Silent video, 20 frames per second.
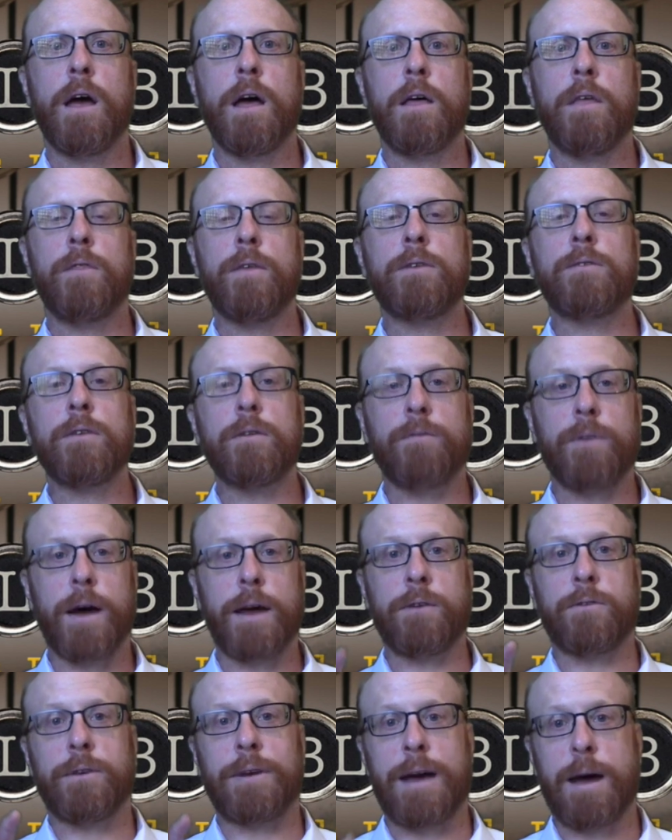This
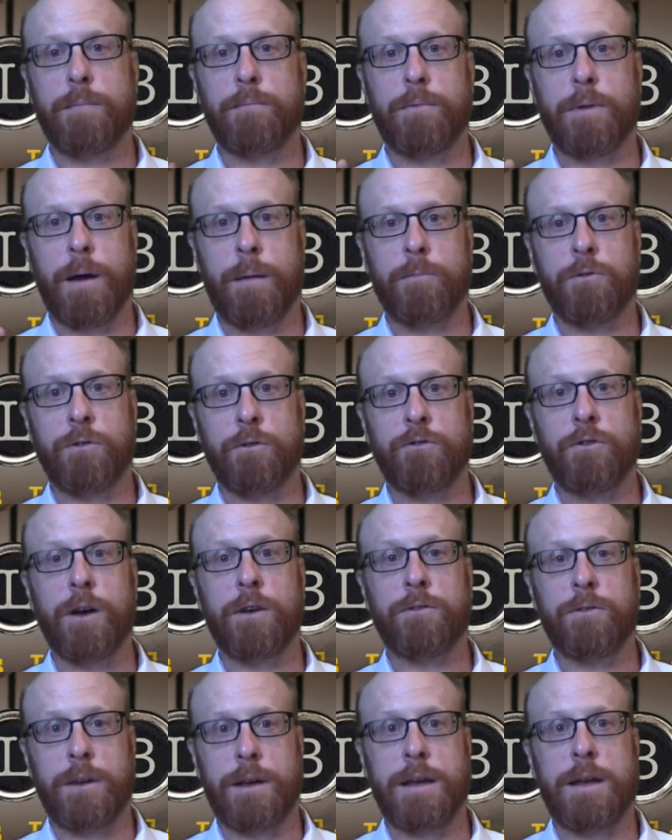advice that I'm
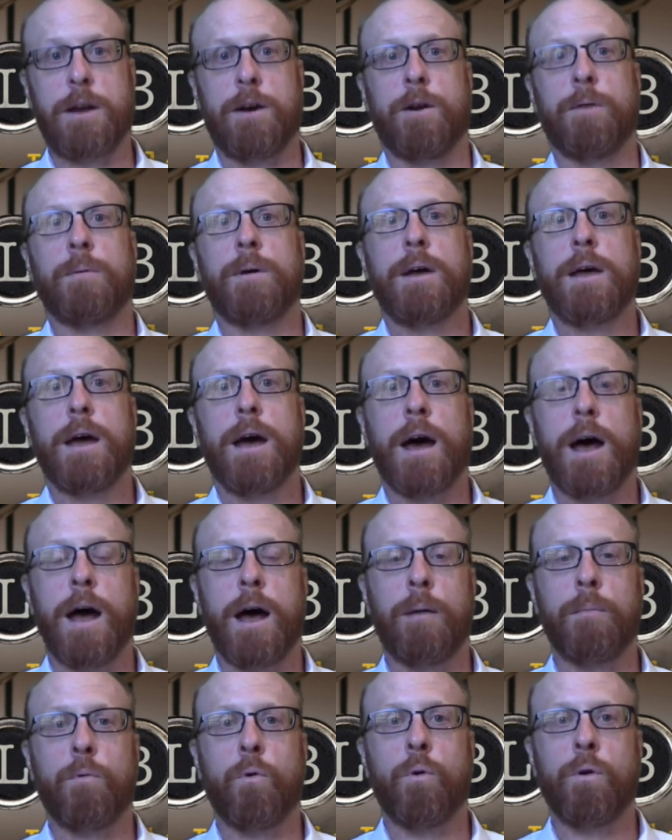suggesting here,
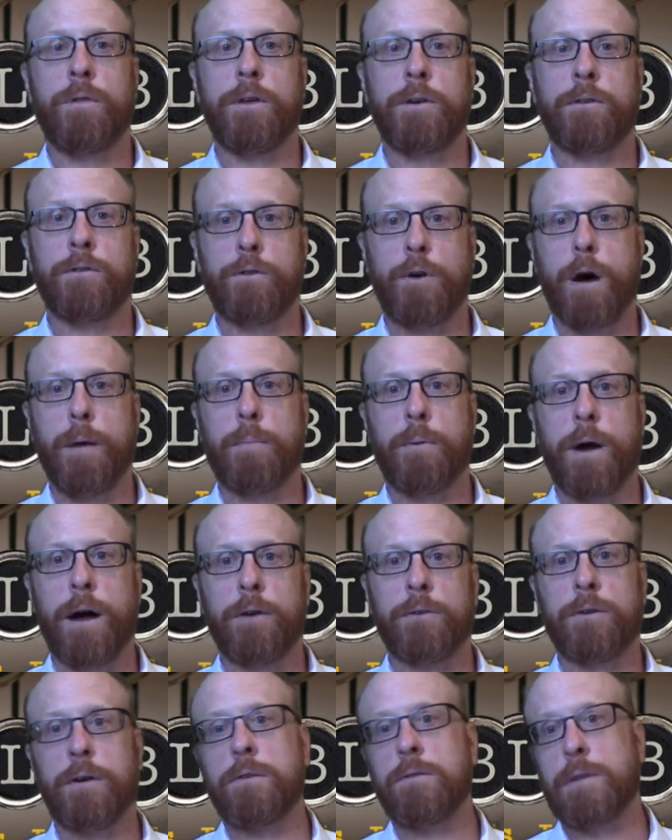or this thought
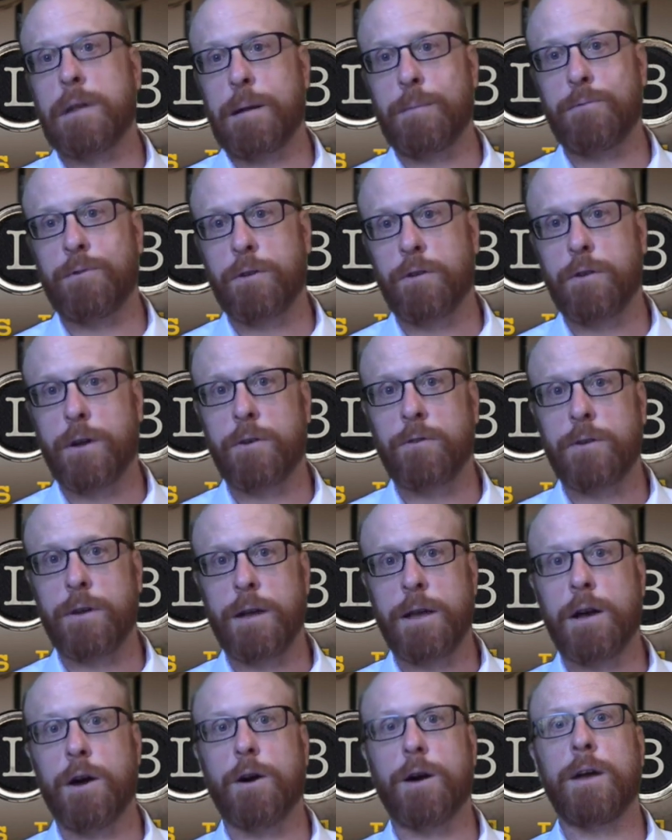process that I'm suggesting
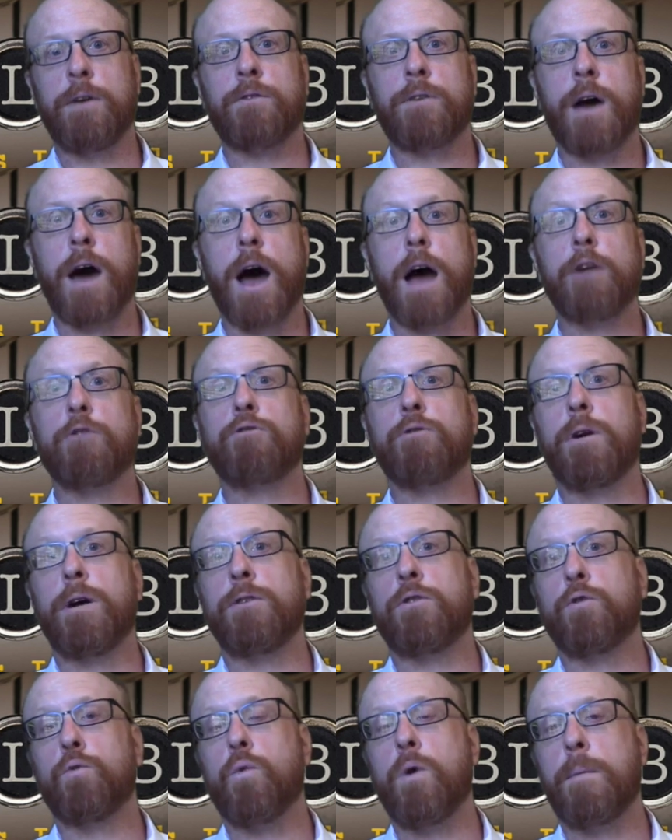here, is contrary
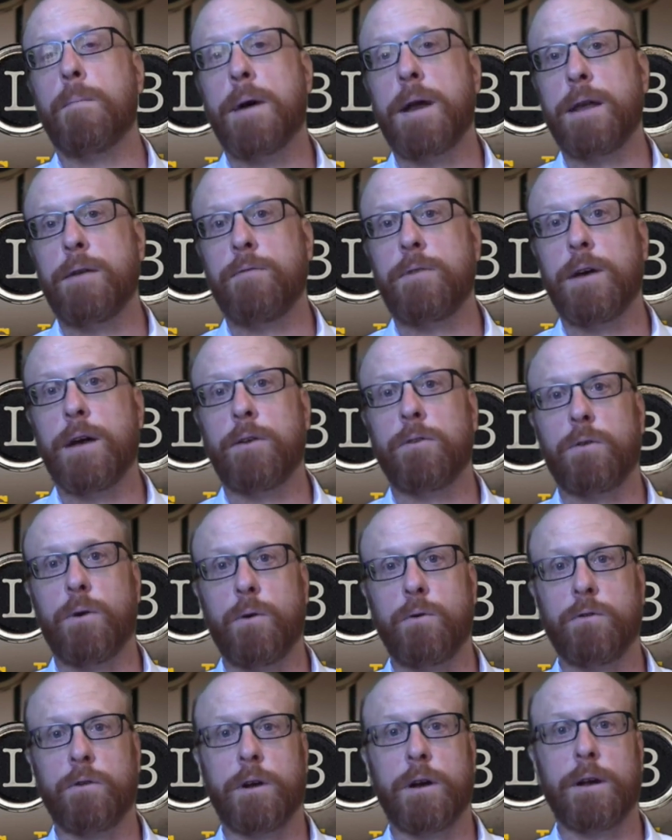to what many
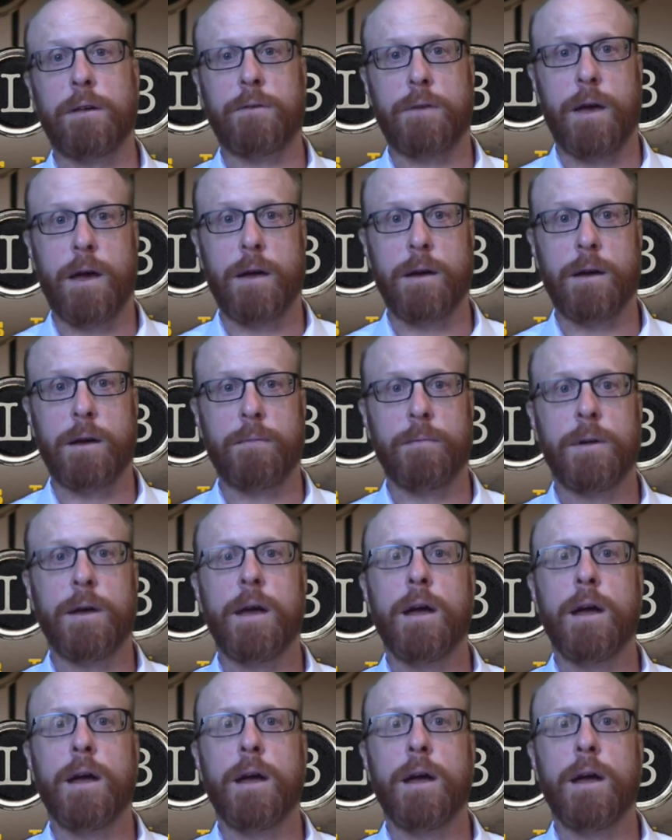VSOs are going to tell you.